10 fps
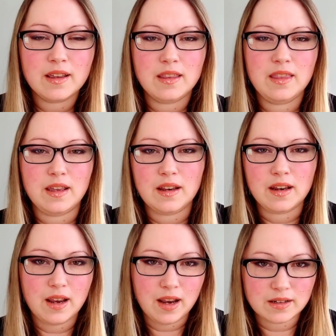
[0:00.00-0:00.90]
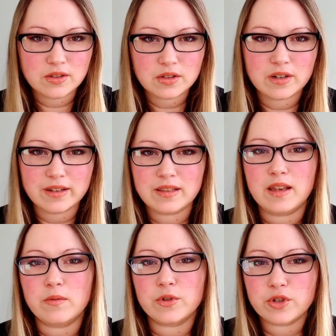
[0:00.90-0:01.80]
that an answer is
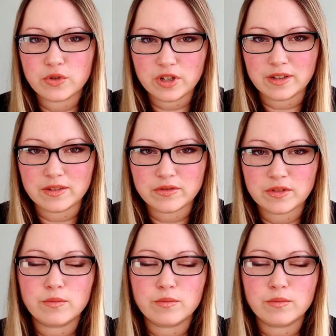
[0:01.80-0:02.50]
then retrieved.